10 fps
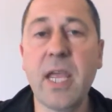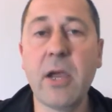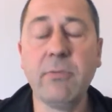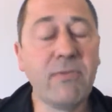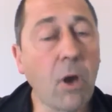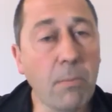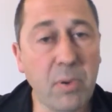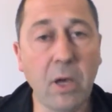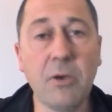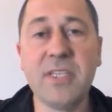hour and we've got
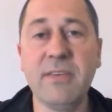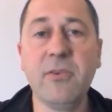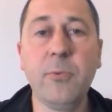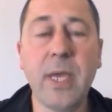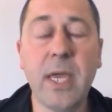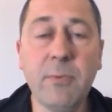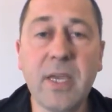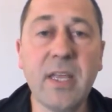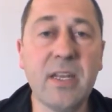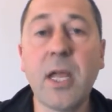blows everywhere and
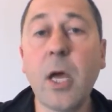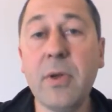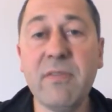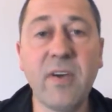we're getting nowhere